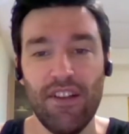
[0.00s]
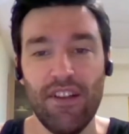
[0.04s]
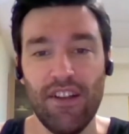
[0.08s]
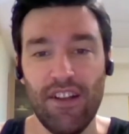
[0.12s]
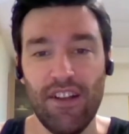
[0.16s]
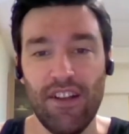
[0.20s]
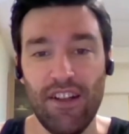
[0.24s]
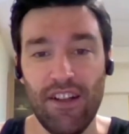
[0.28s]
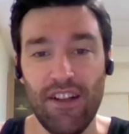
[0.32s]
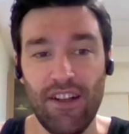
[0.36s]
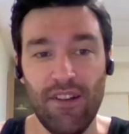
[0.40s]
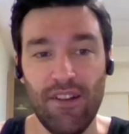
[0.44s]

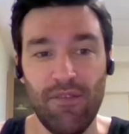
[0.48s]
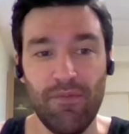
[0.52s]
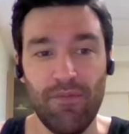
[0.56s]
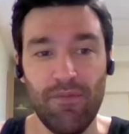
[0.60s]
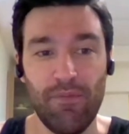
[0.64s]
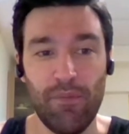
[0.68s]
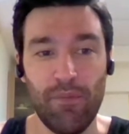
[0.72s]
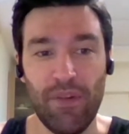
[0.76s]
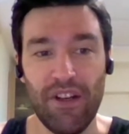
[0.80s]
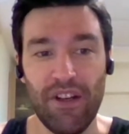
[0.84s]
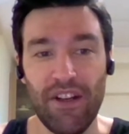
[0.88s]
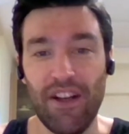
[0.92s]

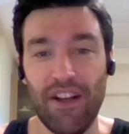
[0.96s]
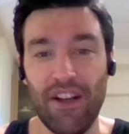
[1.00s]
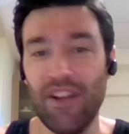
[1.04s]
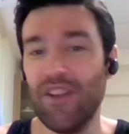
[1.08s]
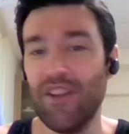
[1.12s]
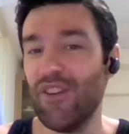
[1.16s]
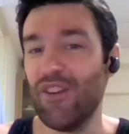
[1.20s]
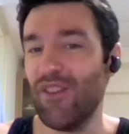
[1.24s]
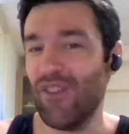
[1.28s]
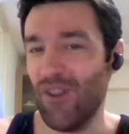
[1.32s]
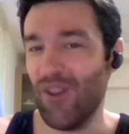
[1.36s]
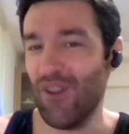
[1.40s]
but I
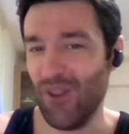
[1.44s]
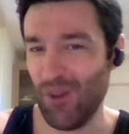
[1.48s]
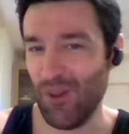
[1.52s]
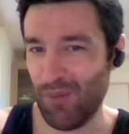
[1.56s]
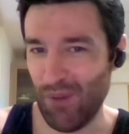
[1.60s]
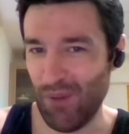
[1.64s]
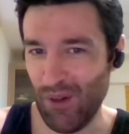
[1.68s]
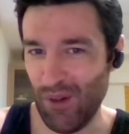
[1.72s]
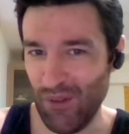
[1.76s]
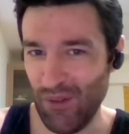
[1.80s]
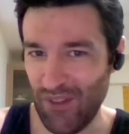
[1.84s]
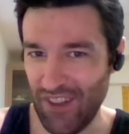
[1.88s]
didn't know the
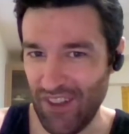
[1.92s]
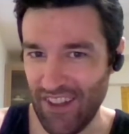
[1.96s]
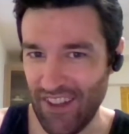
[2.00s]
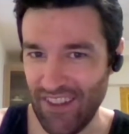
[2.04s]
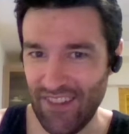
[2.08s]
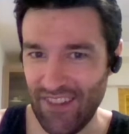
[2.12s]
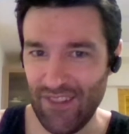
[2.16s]
process.